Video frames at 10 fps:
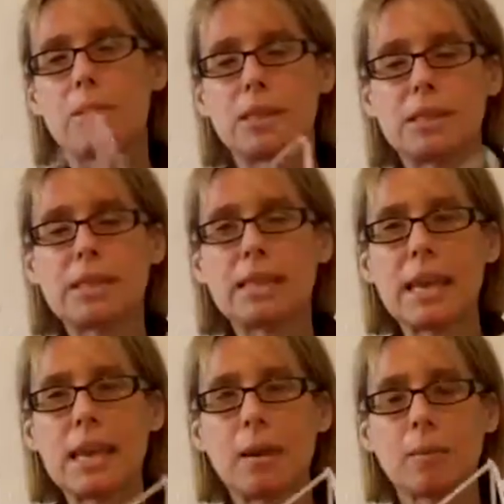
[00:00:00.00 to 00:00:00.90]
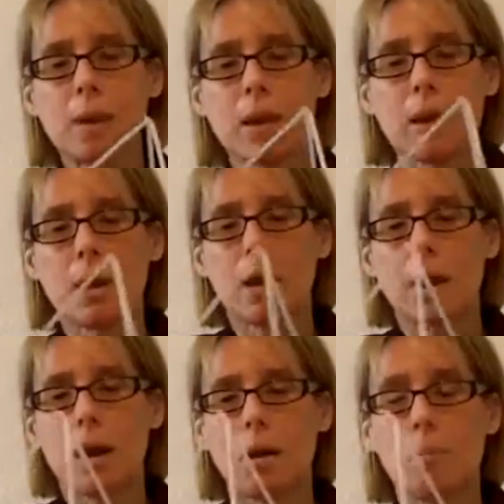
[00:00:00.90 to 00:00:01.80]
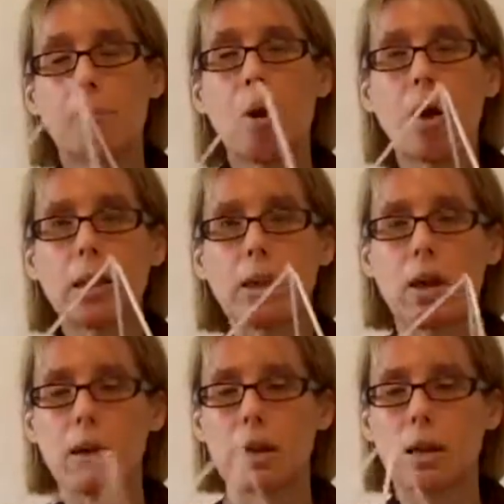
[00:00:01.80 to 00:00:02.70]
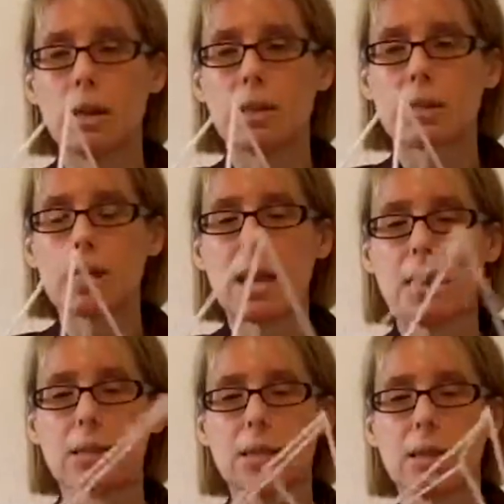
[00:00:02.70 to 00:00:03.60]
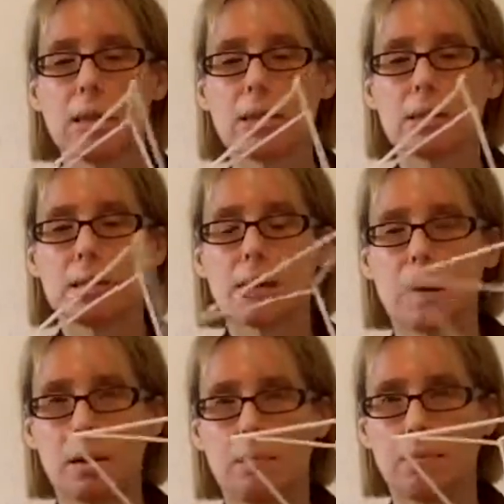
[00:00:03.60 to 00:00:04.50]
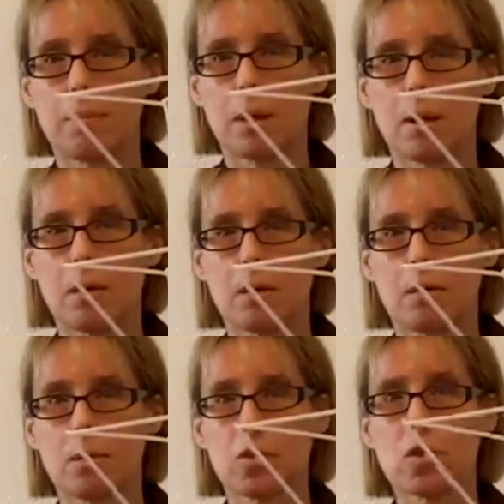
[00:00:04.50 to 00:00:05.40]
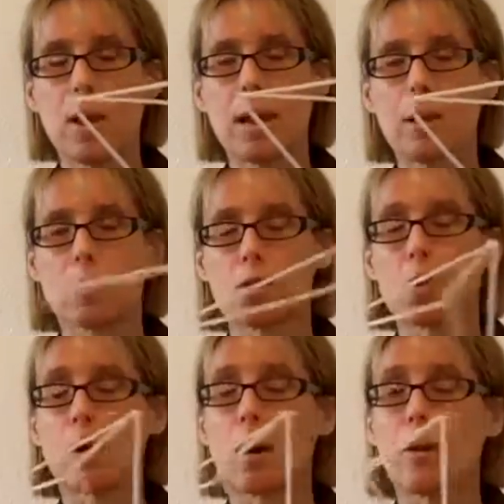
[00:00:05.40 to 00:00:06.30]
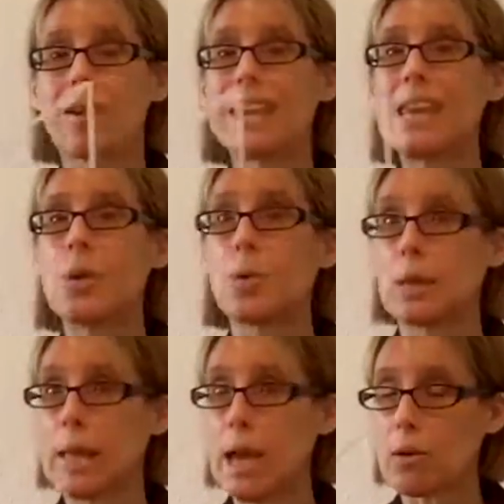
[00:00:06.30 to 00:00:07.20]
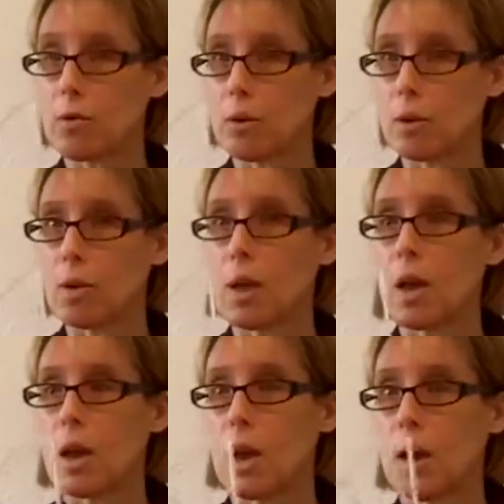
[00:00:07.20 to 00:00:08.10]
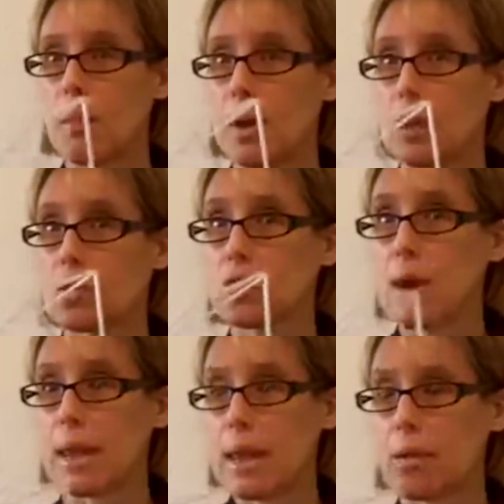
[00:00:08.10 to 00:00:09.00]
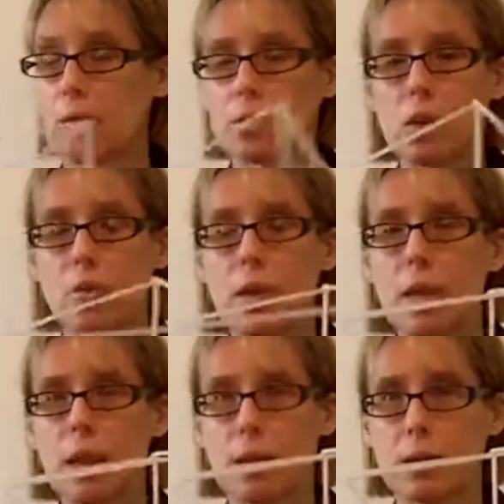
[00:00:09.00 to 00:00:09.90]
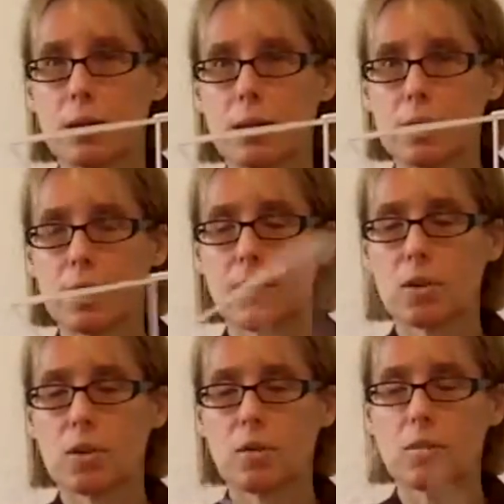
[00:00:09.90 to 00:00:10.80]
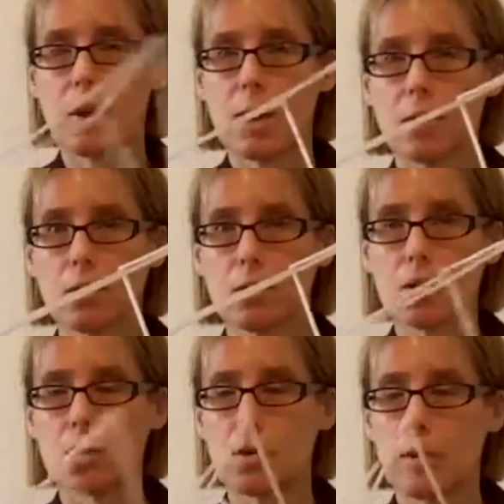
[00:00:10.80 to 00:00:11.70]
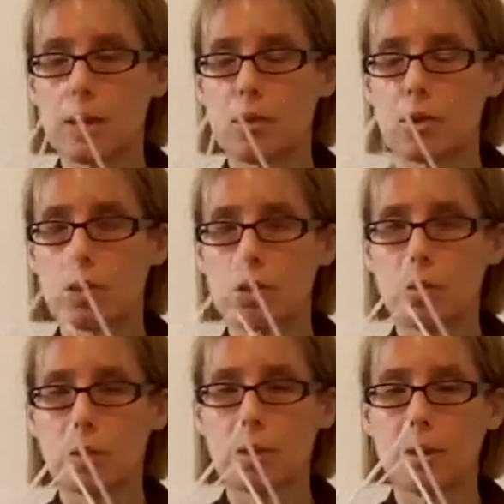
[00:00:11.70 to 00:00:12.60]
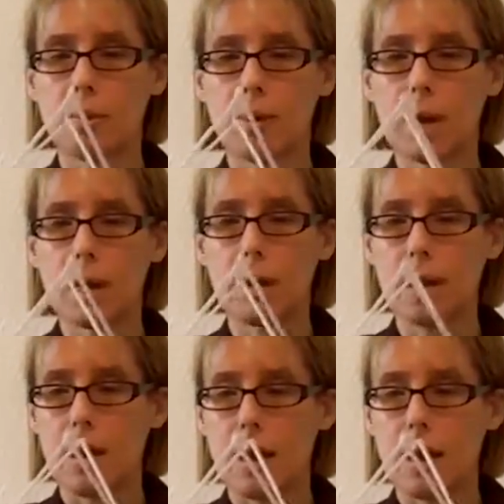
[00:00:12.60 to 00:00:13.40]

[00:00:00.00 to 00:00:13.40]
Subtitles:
the same polygon. In this case, it's our triangles, or our equilateral triangles, and you can get into the definition of triangles too, and then you can sort them by